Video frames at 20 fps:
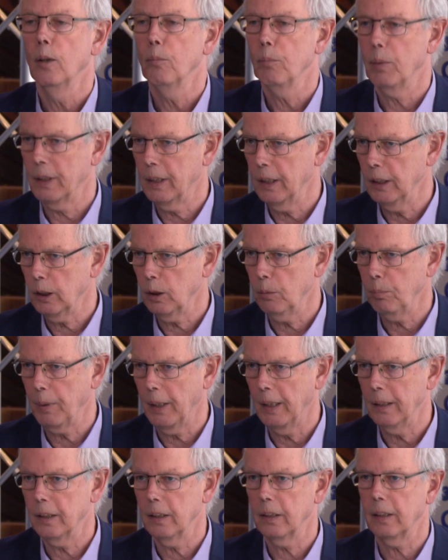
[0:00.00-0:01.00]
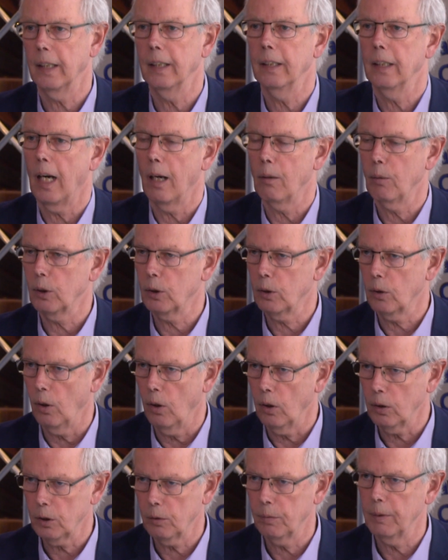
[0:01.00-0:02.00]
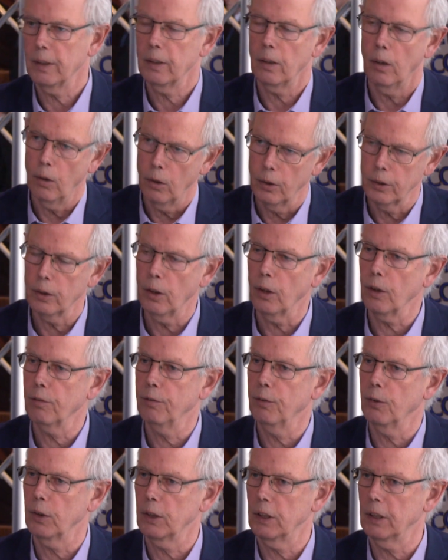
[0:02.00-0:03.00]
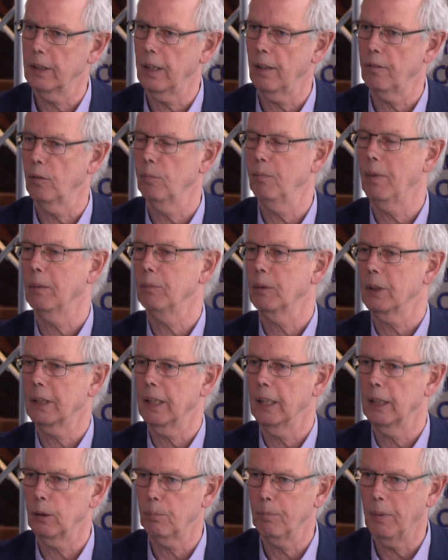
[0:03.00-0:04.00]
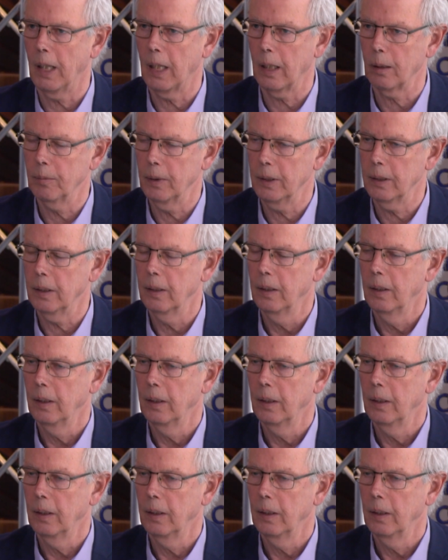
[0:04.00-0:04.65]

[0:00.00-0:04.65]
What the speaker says: participated in our talks with all the other 47 member states' parliament